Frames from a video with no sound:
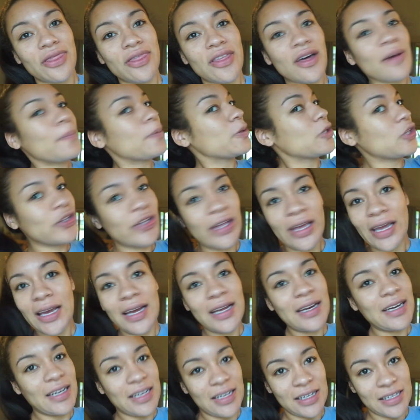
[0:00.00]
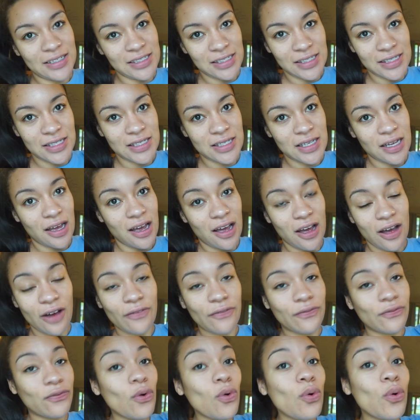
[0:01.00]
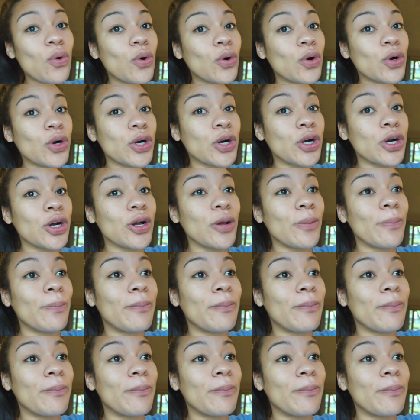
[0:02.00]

the plan is for